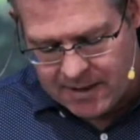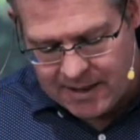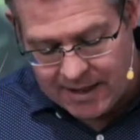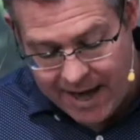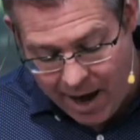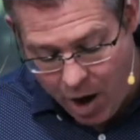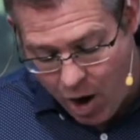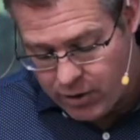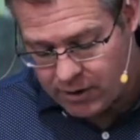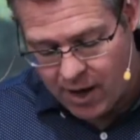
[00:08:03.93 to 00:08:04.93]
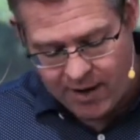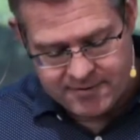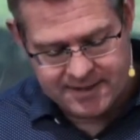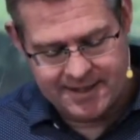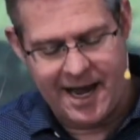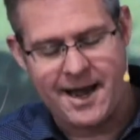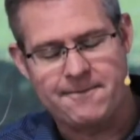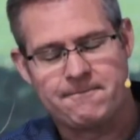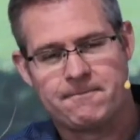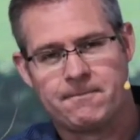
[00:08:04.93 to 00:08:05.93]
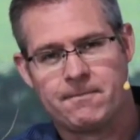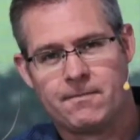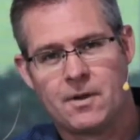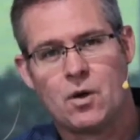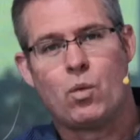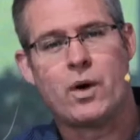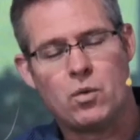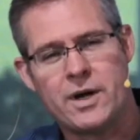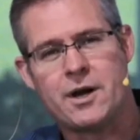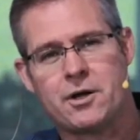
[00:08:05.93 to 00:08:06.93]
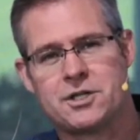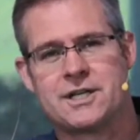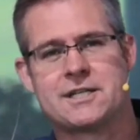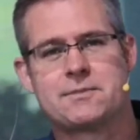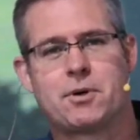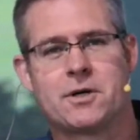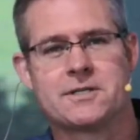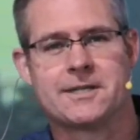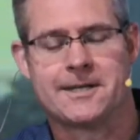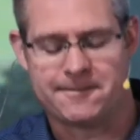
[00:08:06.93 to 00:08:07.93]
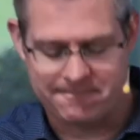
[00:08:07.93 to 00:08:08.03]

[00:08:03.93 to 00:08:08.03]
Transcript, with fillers: in our own lives today when we know Jesus personally.